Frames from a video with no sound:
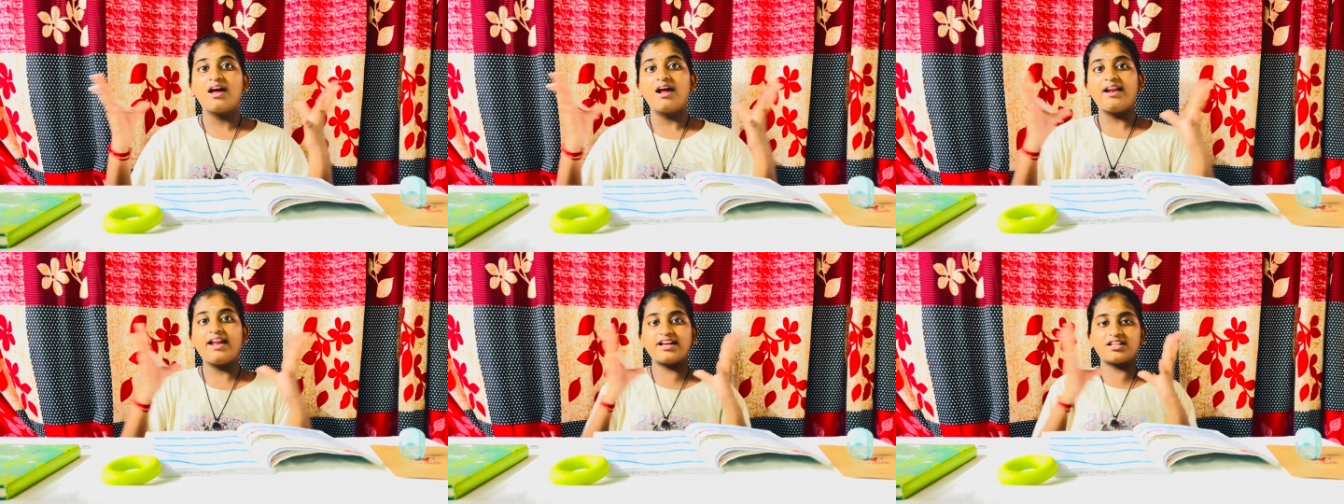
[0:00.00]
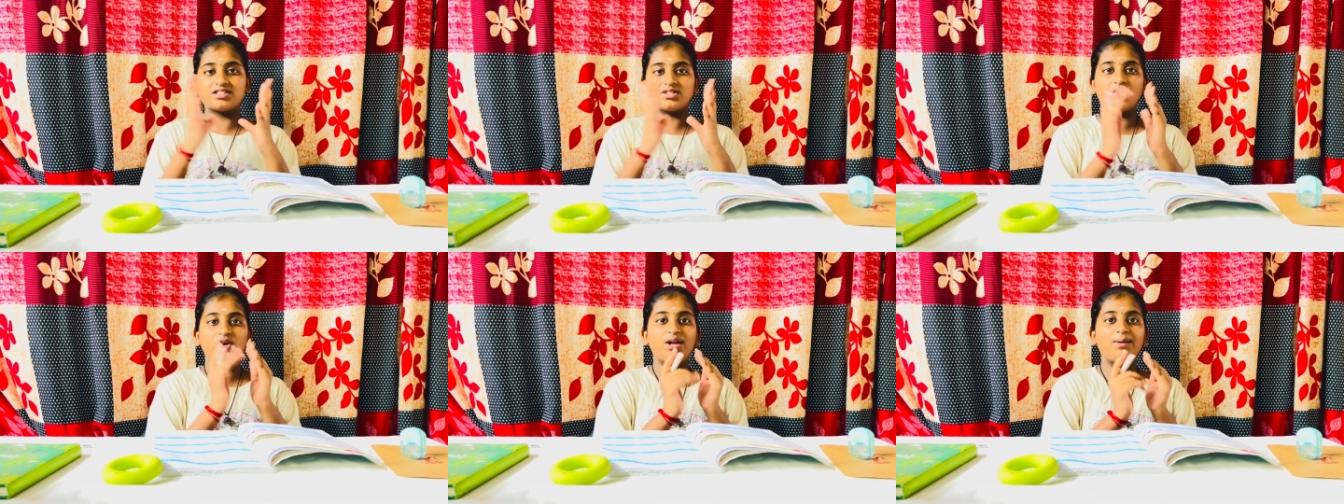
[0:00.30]
Like
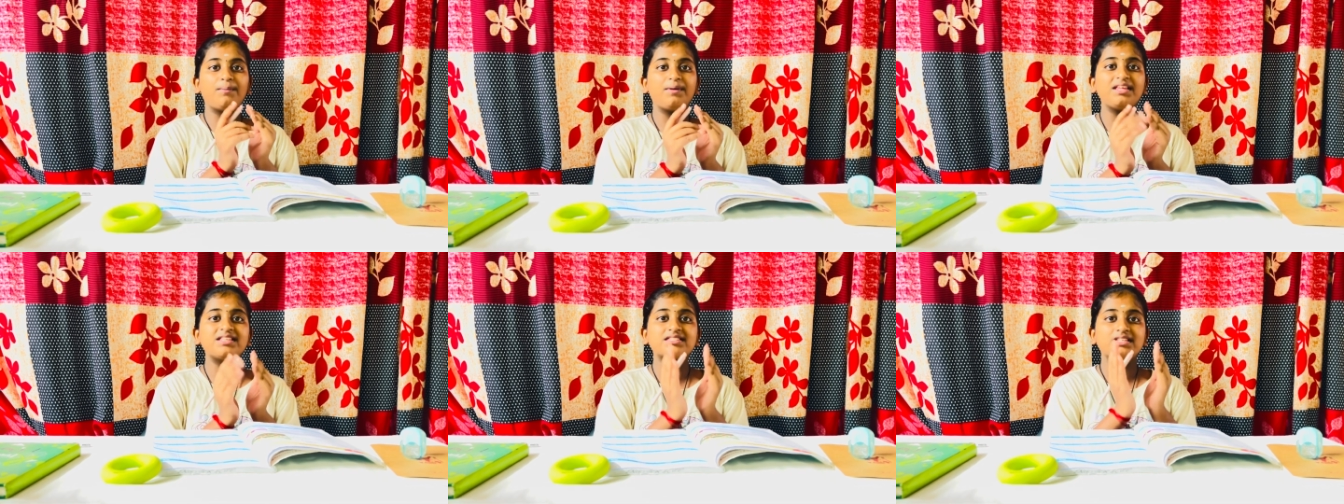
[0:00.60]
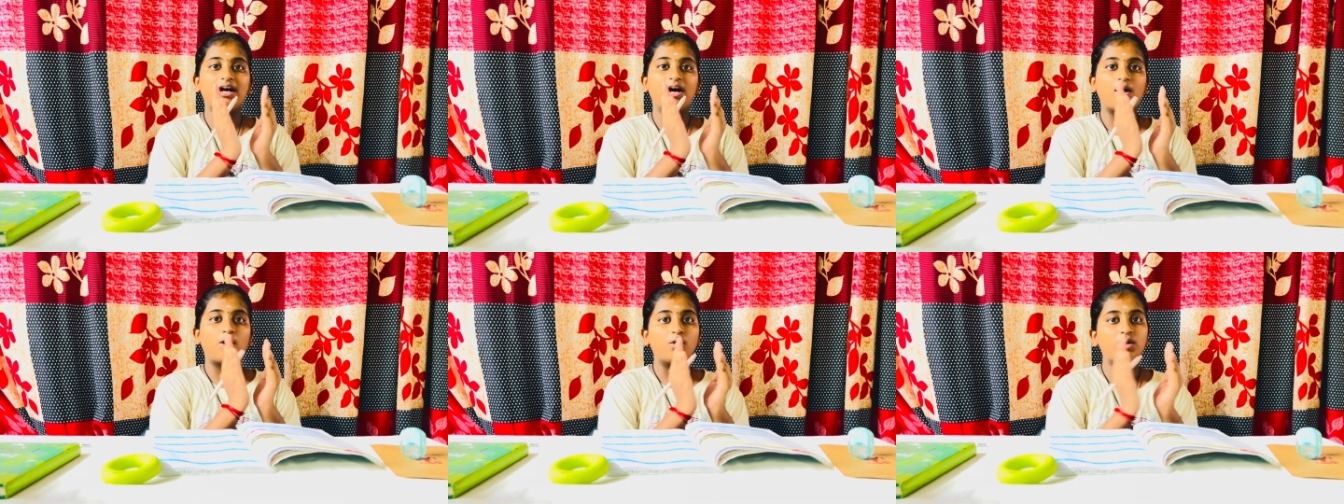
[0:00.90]
solo means
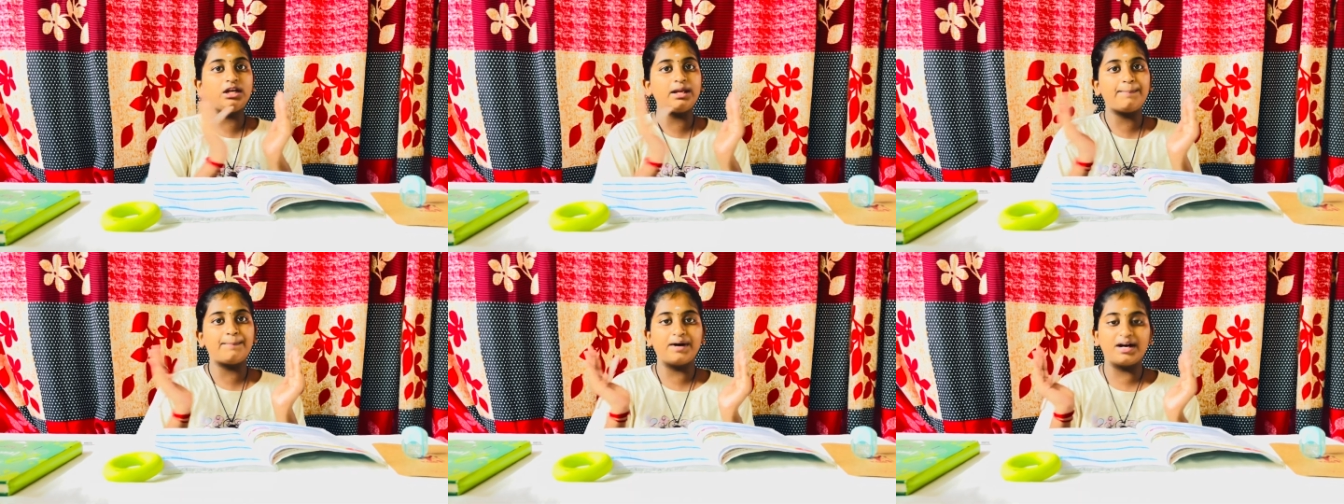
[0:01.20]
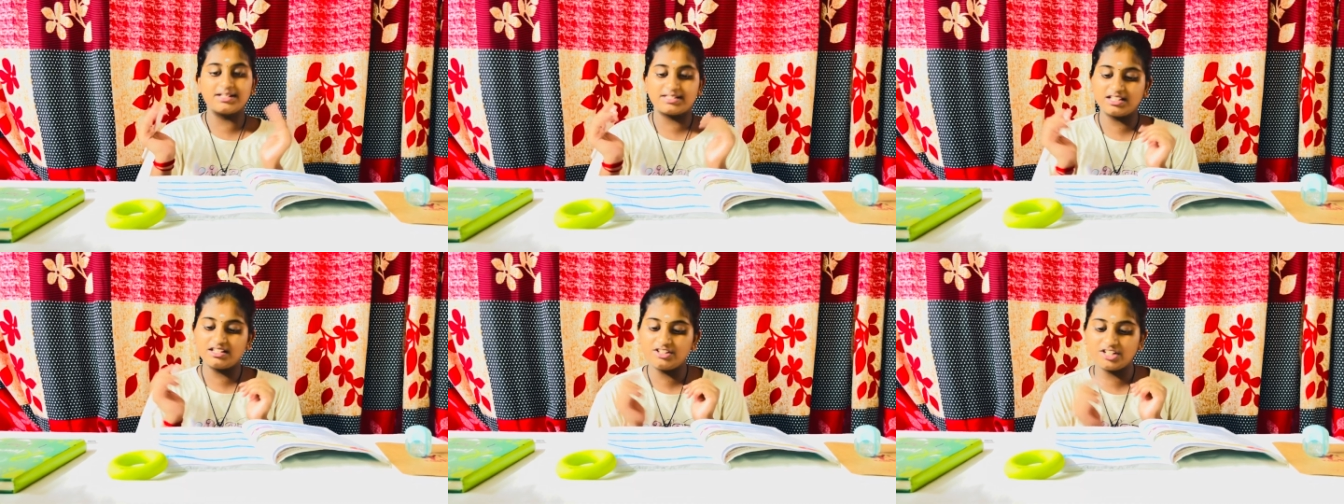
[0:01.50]
a only
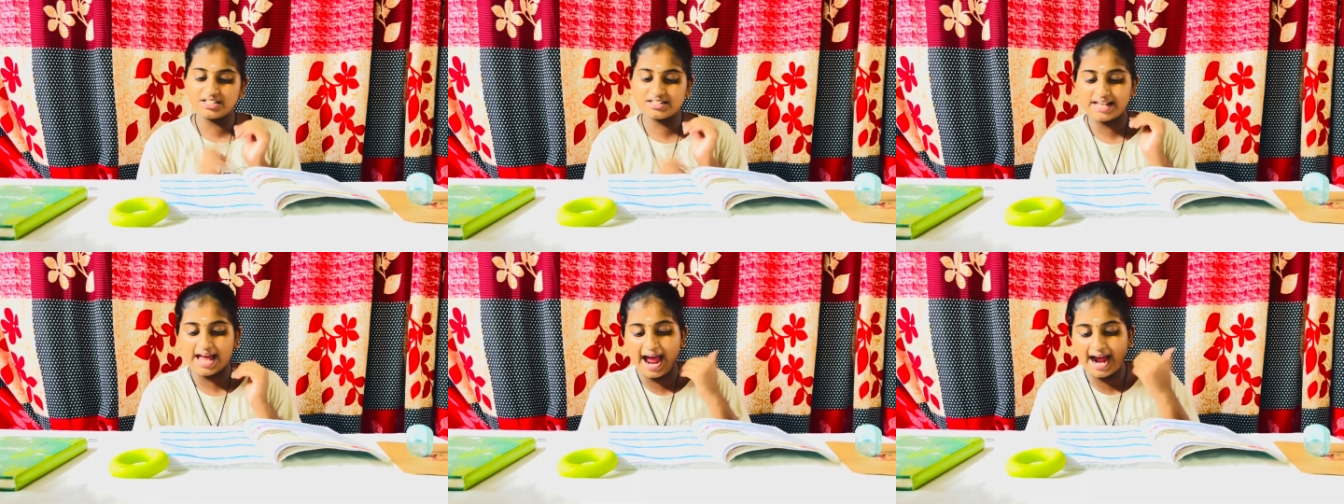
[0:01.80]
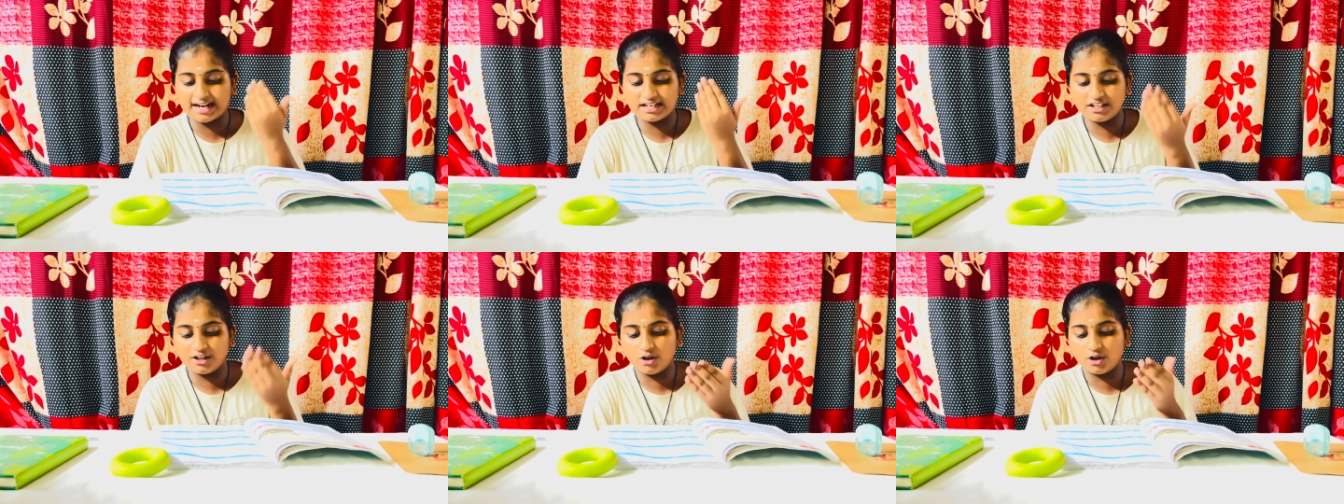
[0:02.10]
person just
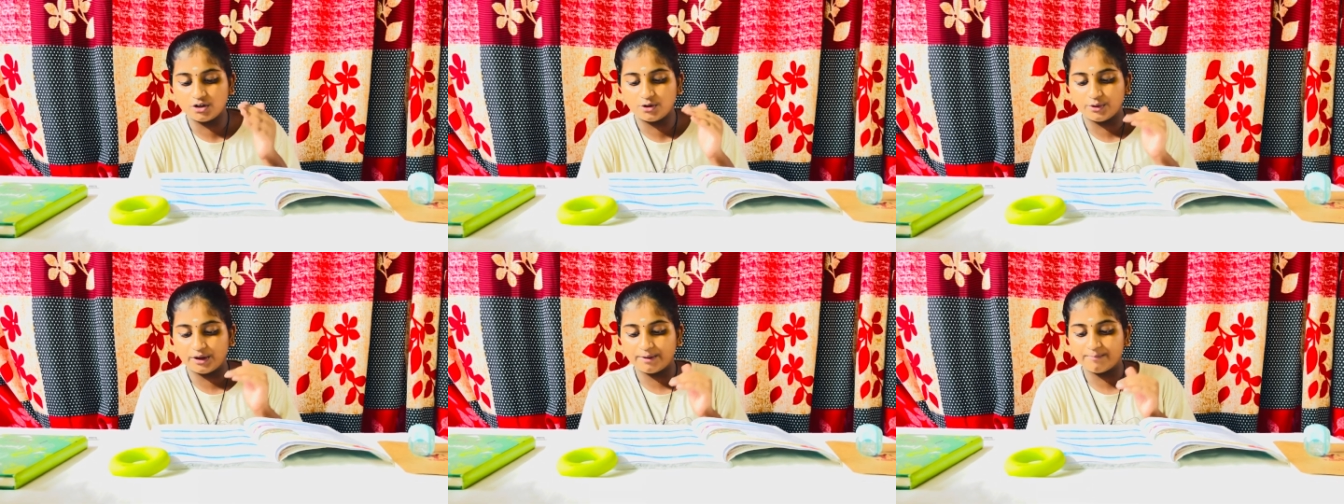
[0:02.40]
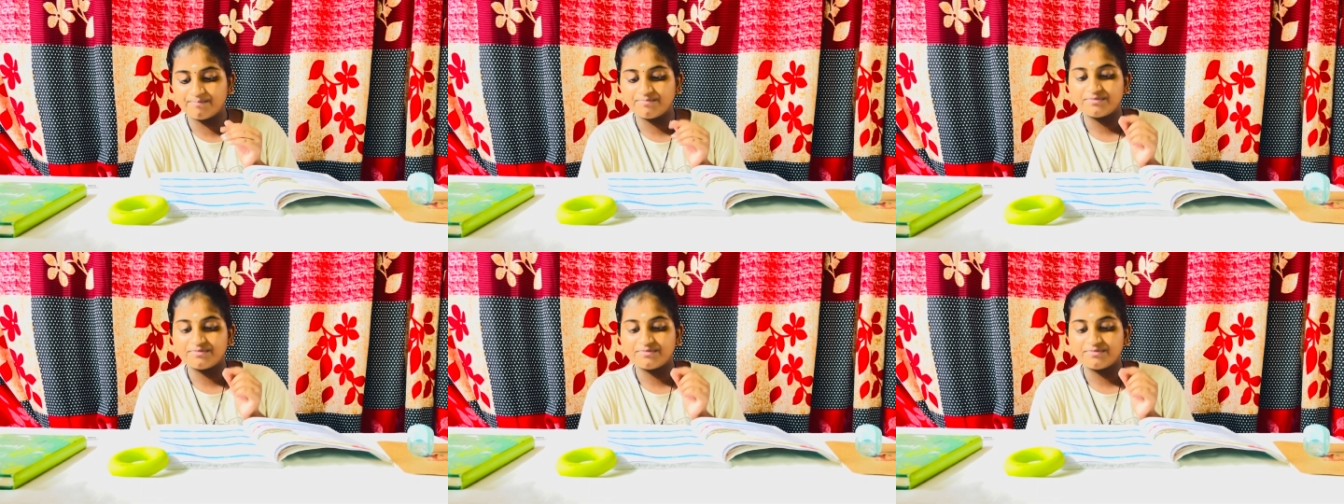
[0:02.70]
acting or doing.